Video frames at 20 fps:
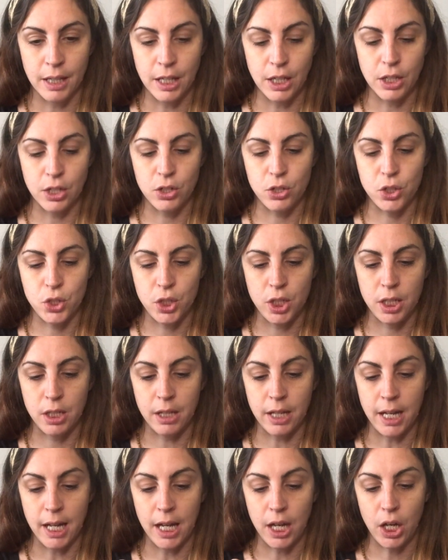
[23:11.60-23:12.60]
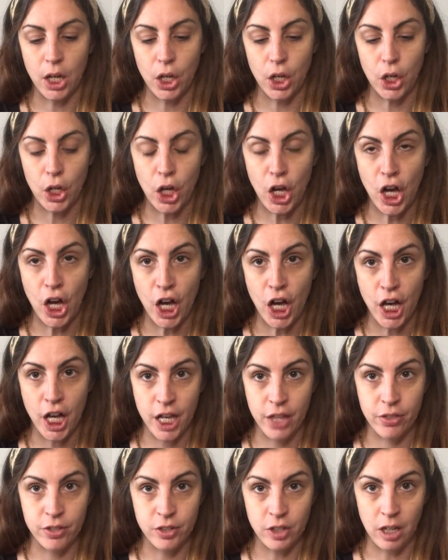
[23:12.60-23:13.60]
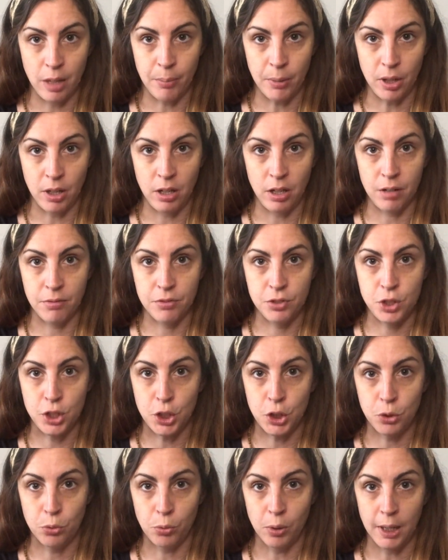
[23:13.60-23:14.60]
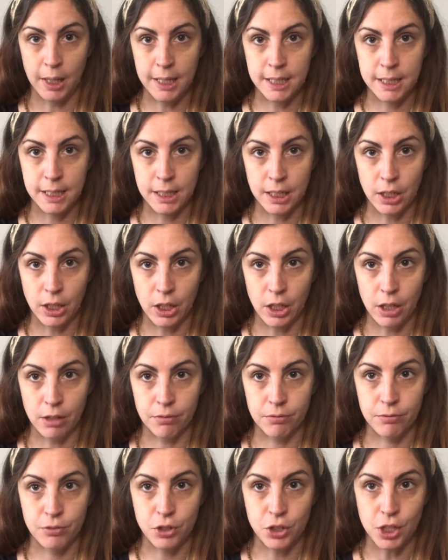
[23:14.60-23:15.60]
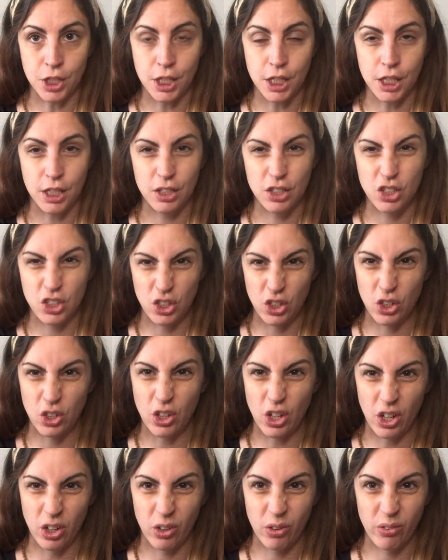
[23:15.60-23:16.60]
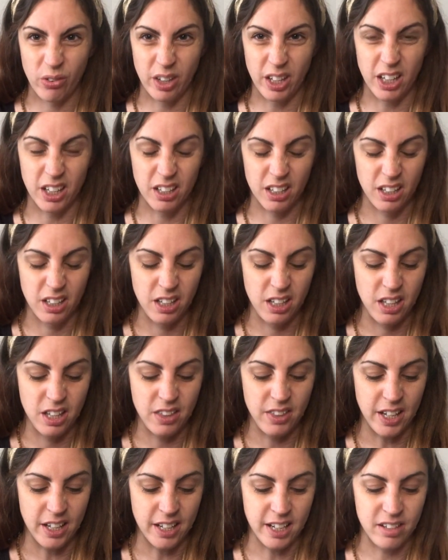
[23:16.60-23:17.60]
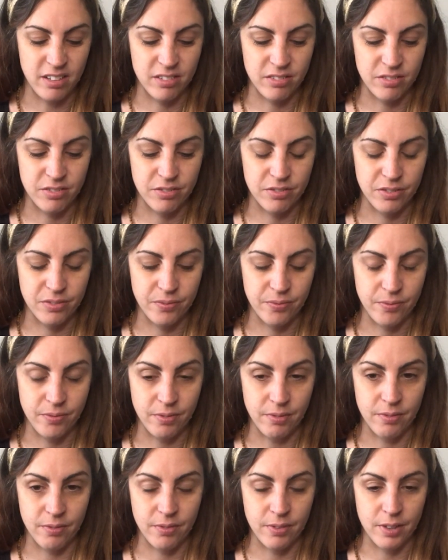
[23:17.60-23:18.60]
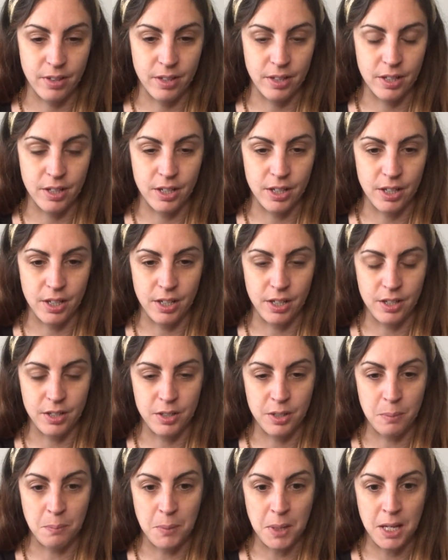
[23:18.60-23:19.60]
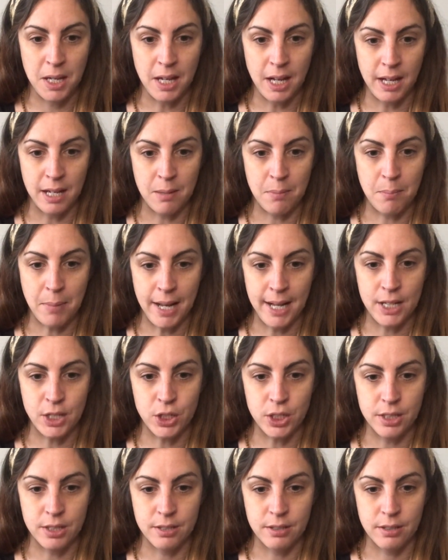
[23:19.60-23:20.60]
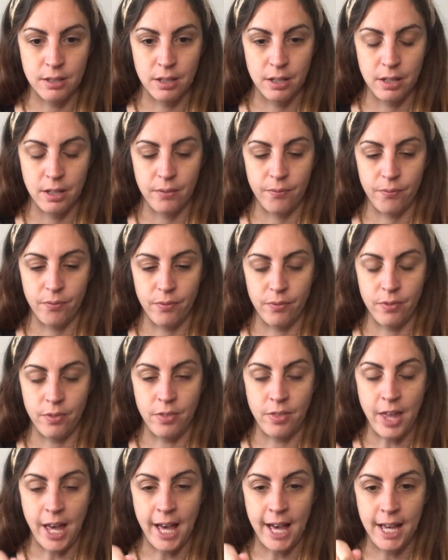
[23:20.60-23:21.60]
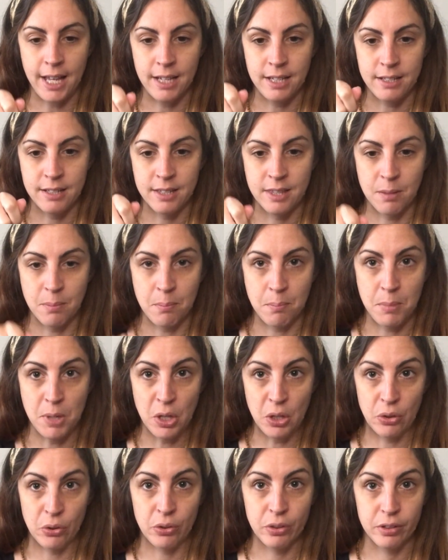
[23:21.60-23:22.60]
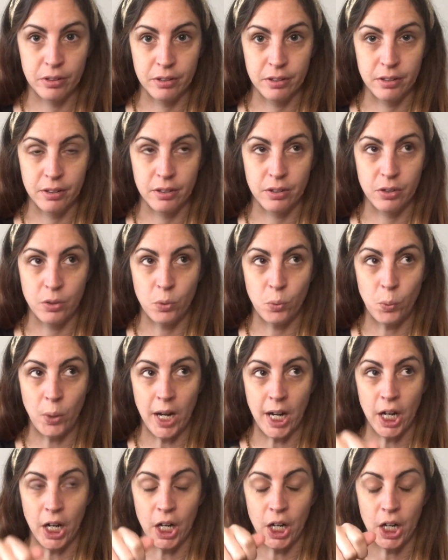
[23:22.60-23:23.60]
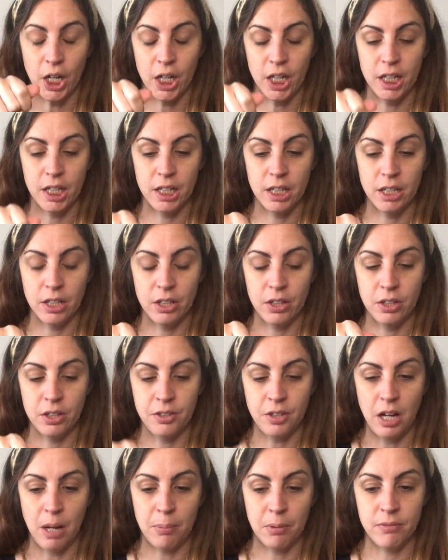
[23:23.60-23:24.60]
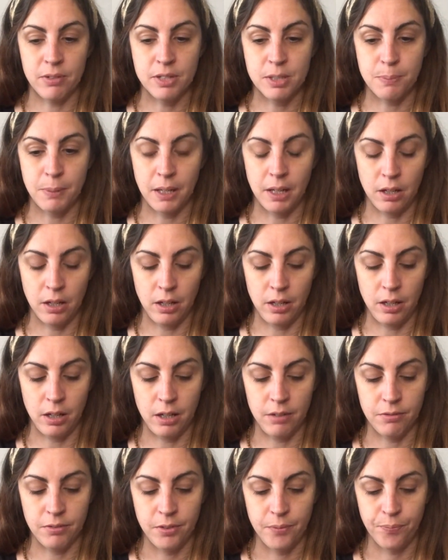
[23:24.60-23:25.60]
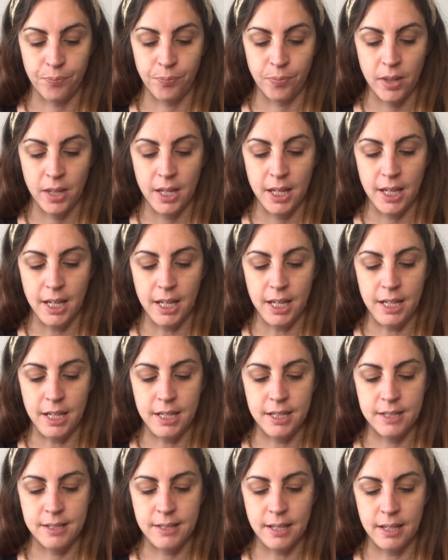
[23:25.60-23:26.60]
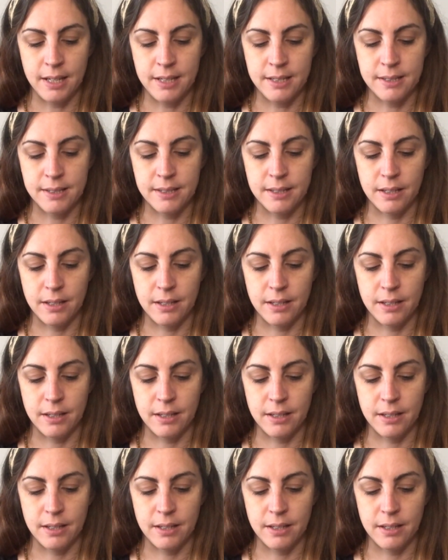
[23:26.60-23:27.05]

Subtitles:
She cut the top off. She grinded it off. That kind of, to me, I imagine that is the mill where the top of it's being cut off. And it says,